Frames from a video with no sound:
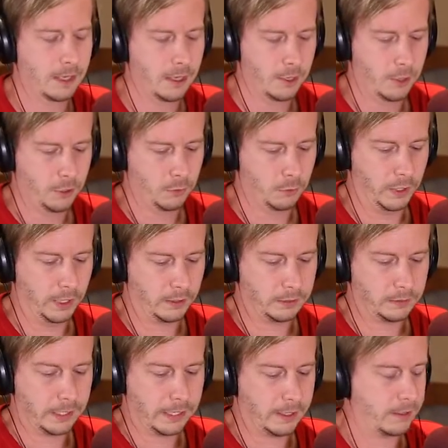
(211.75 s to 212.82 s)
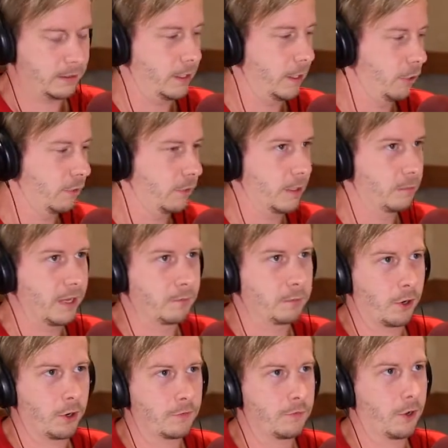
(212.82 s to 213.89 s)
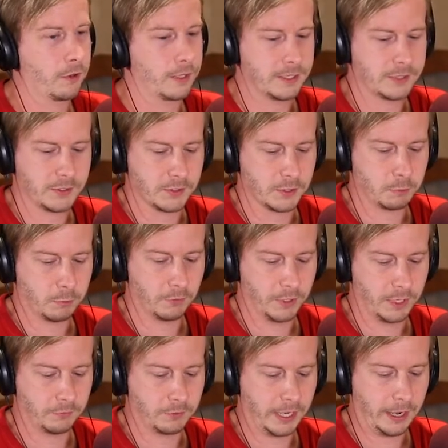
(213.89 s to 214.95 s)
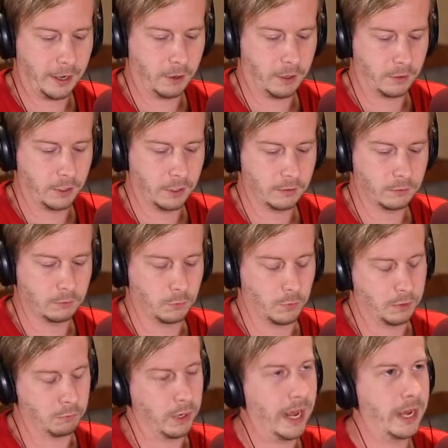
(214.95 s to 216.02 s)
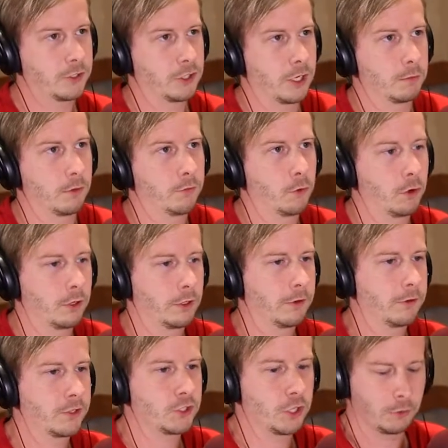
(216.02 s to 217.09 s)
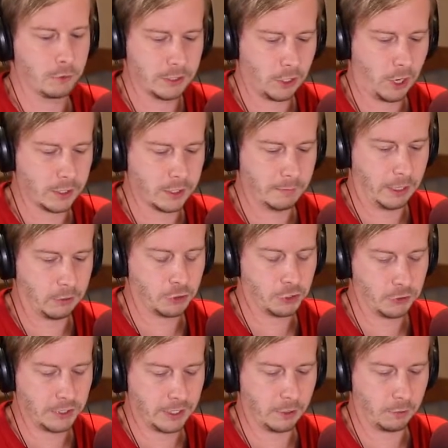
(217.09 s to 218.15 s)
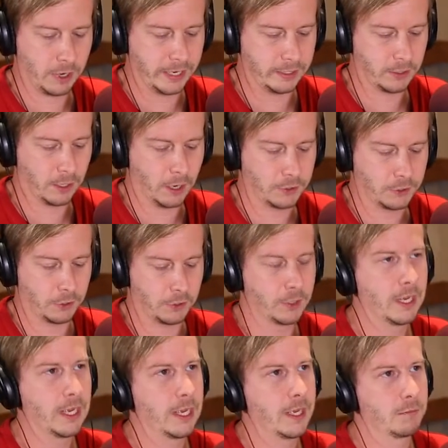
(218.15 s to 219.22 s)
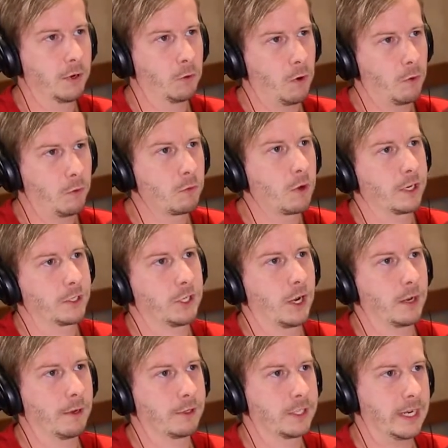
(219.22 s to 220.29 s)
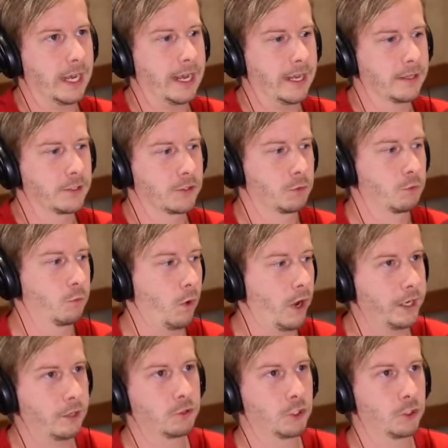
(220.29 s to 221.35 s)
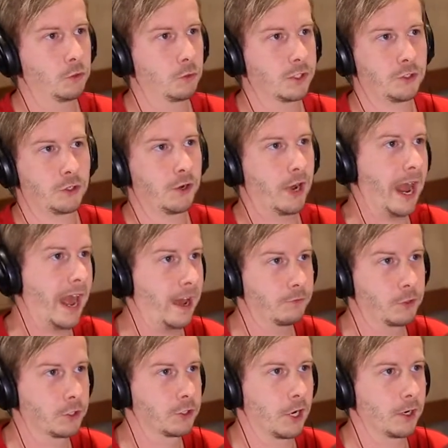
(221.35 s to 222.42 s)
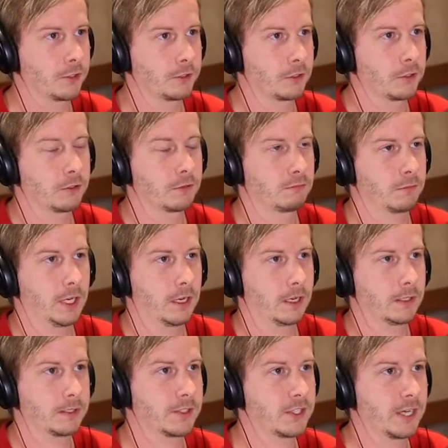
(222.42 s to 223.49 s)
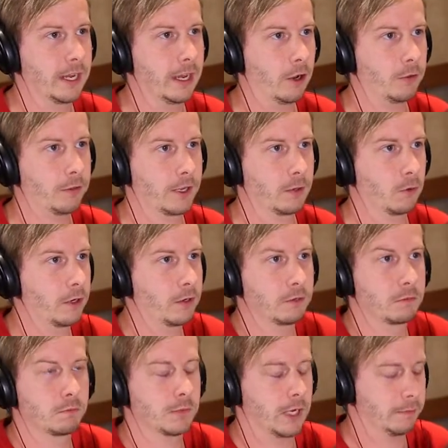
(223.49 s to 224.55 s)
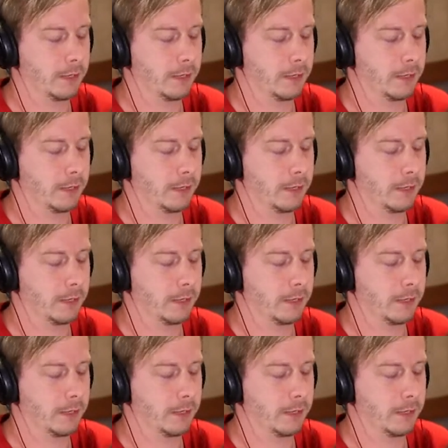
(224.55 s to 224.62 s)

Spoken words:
Yeah. Well, a big part of all this is preventive care. And when we had you on before earlier this year, we talked about choosing the right doctor. But what we want to talk about today is what do you do once you have your doctor to stay healthy? What are,